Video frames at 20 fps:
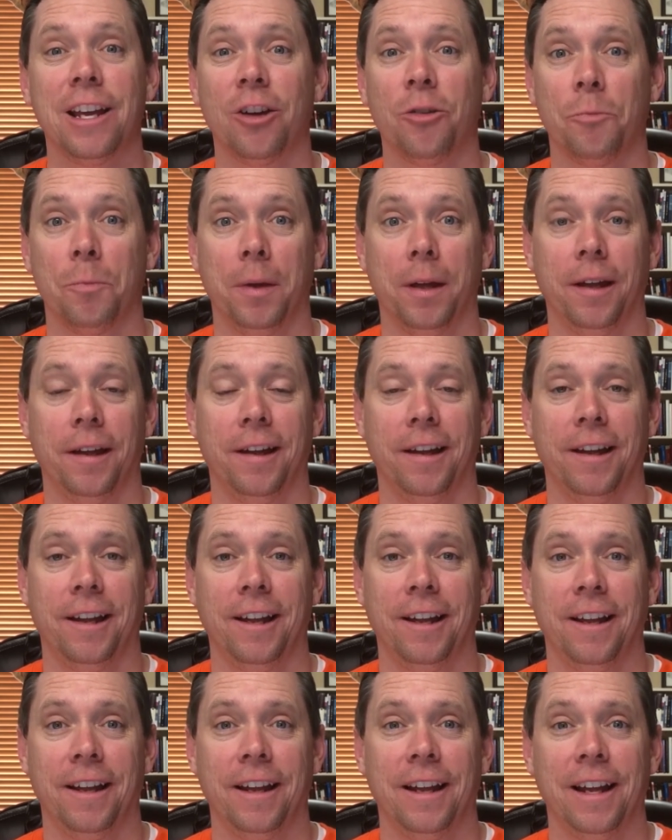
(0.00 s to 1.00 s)

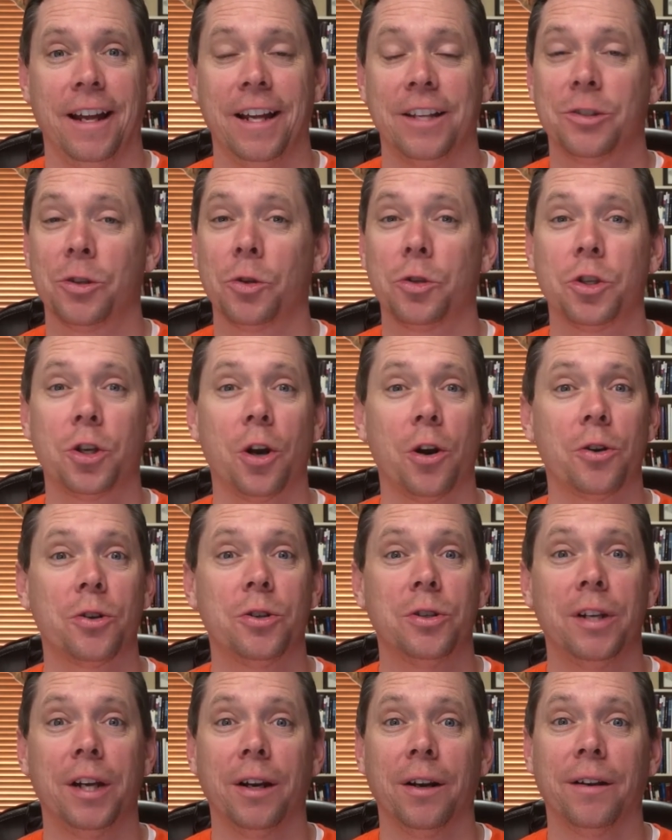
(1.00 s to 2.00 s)
And so,
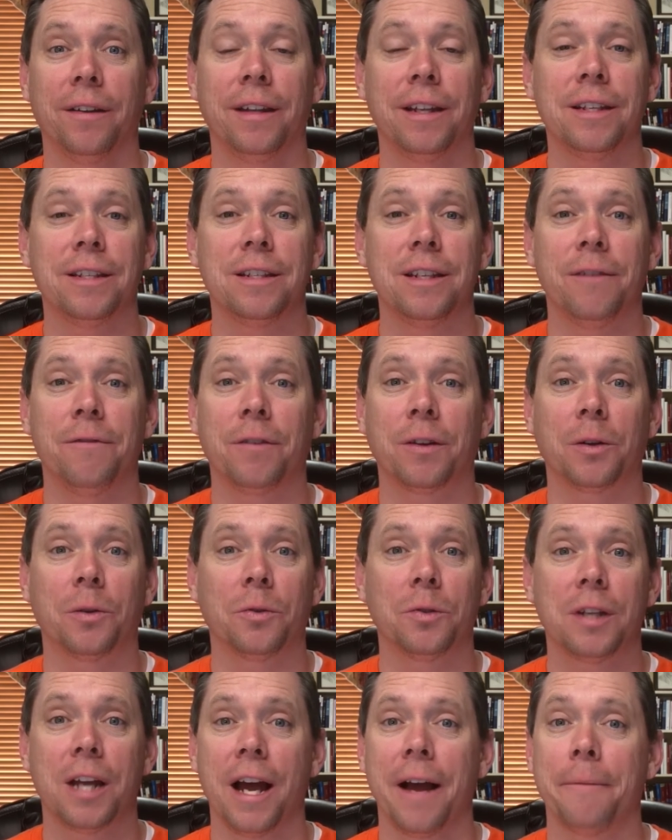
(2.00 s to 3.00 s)
church, during these
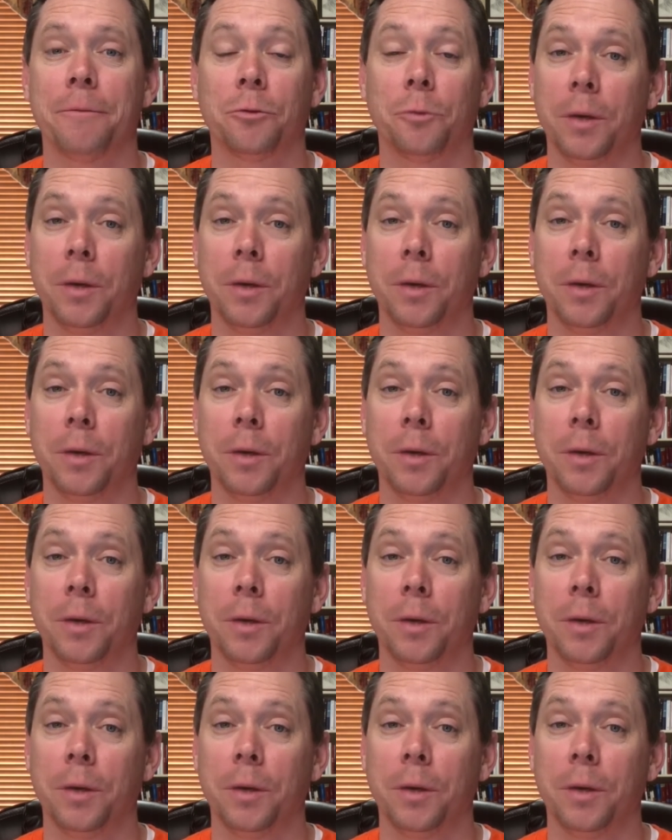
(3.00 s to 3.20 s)
difficult times,